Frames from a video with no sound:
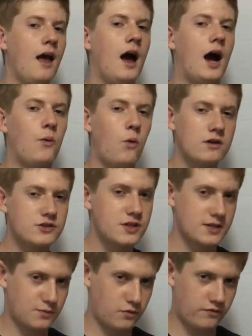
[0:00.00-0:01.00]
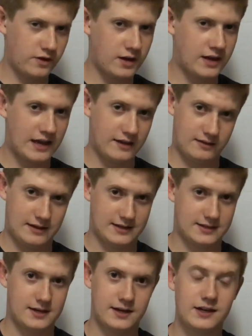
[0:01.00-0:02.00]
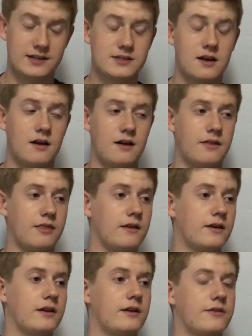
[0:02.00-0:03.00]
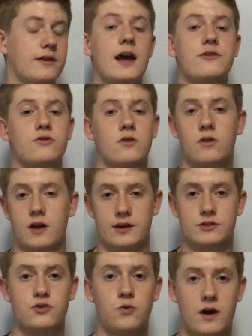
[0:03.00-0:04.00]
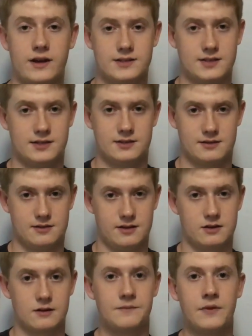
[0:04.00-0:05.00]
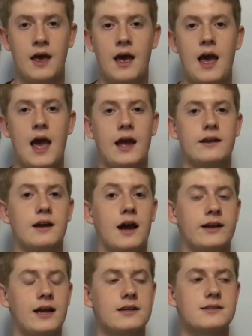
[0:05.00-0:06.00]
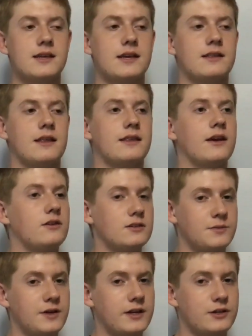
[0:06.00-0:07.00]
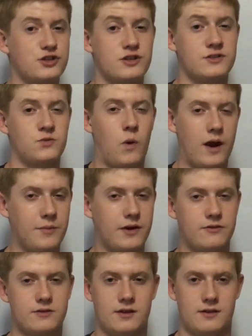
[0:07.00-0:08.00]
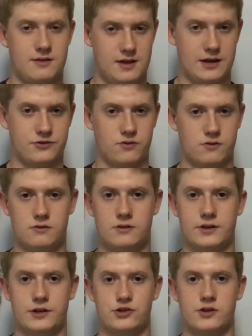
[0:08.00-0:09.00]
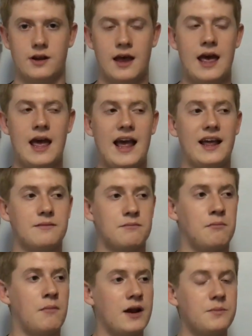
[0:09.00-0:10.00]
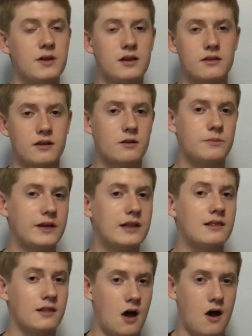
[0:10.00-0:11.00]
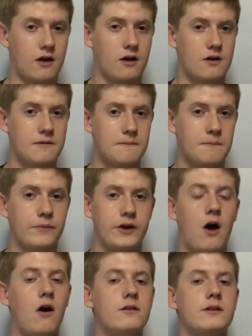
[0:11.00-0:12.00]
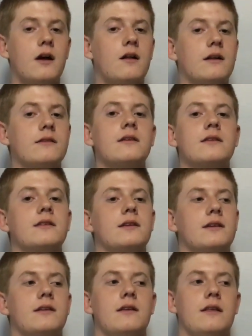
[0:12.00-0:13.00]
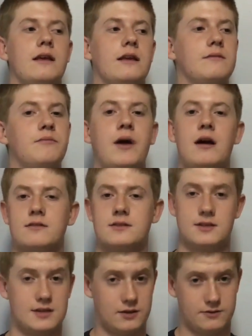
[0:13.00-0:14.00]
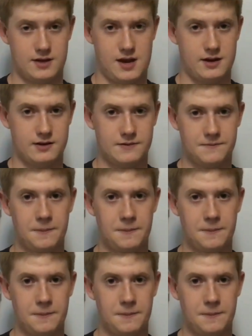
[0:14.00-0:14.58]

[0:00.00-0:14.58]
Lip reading: I watched this movie again last night. I saw the theatrical cut twice in the theater, and I gotta say that the Ultimate Edition is way better than the theatrical edition. It might be a little bit longer, but all in all I think that it balances out in the end.